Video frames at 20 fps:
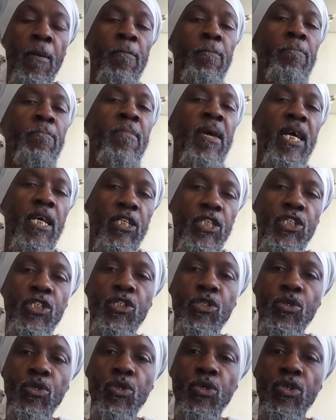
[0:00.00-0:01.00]
Make
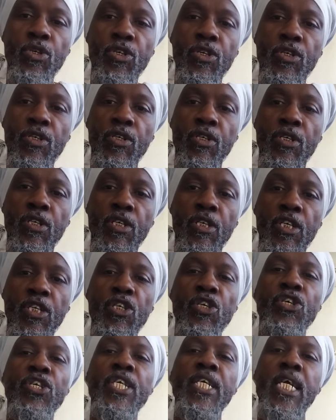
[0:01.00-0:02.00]
sure
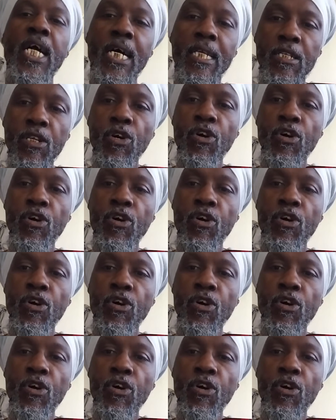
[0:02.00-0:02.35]
you're not